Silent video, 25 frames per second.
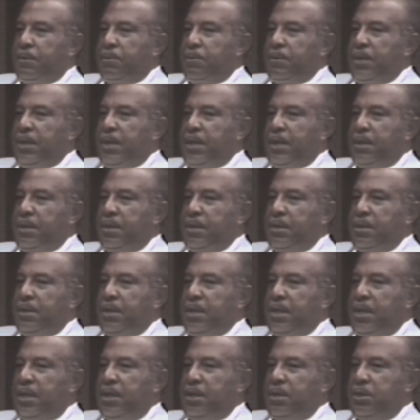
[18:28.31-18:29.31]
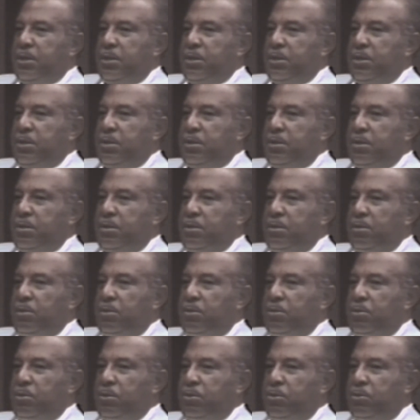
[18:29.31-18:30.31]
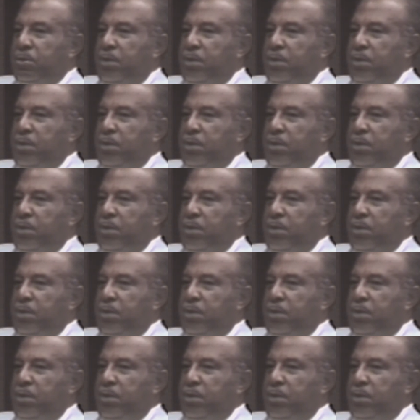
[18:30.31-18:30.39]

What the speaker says: We had the Dennis, who was